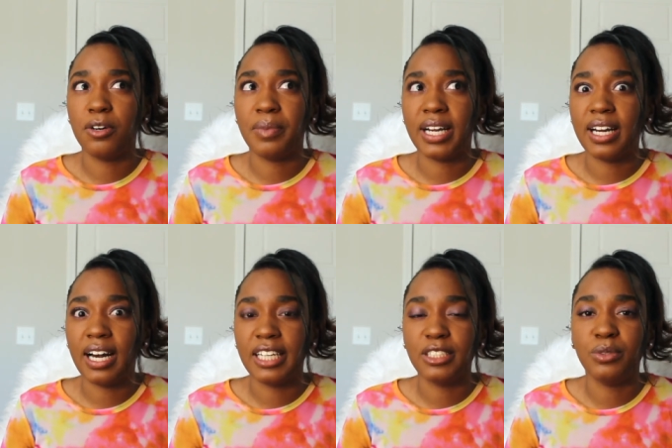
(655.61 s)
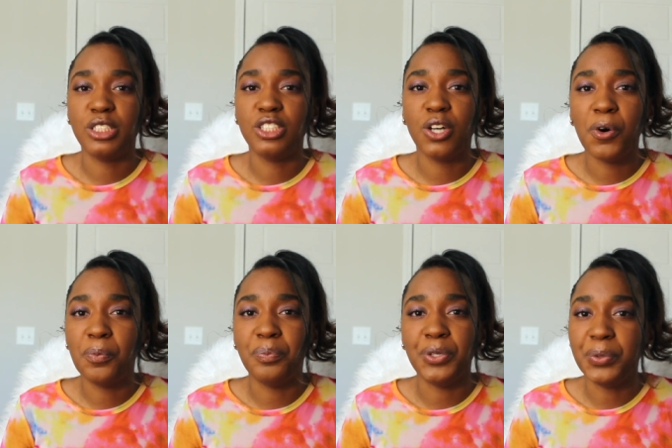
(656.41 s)
Oh my gosh, it was
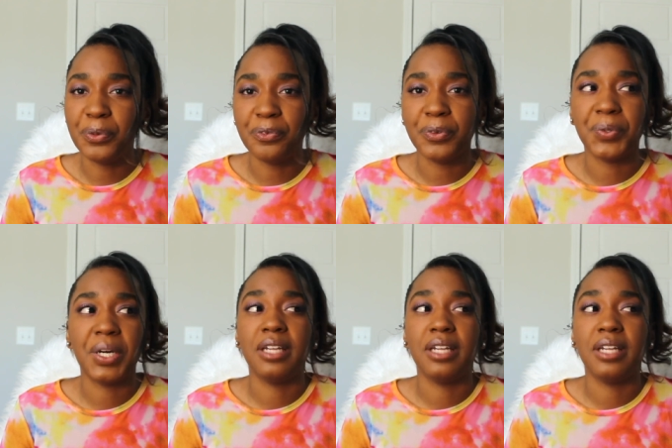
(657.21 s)
so beautiful.